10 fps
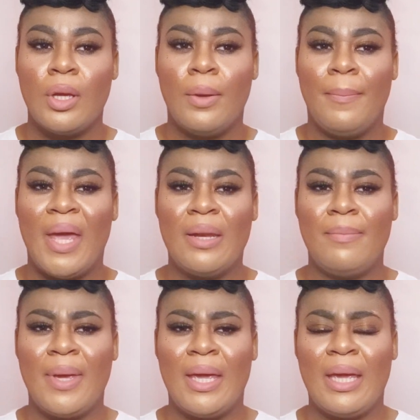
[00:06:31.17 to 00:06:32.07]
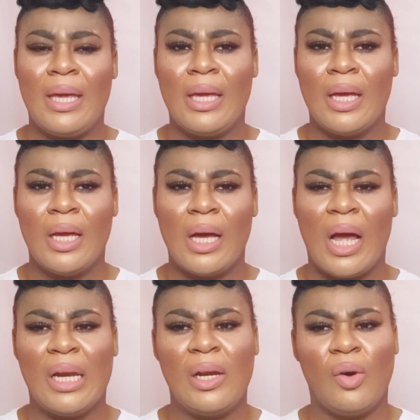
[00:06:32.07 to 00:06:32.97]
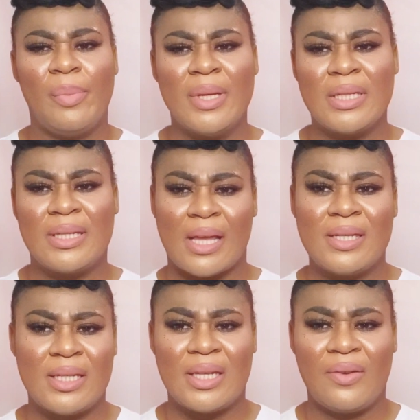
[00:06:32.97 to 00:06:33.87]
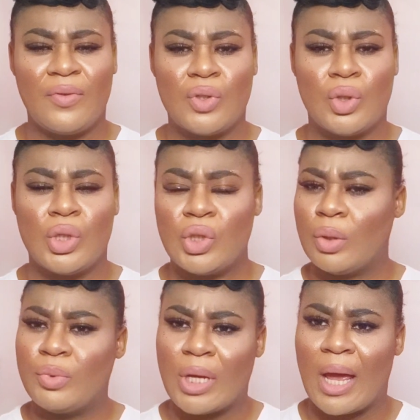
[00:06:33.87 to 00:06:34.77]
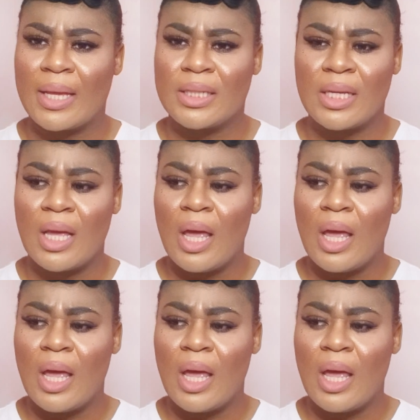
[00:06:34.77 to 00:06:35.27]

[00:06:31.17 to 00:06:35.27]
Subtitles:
made me a little bit sensitive to the subject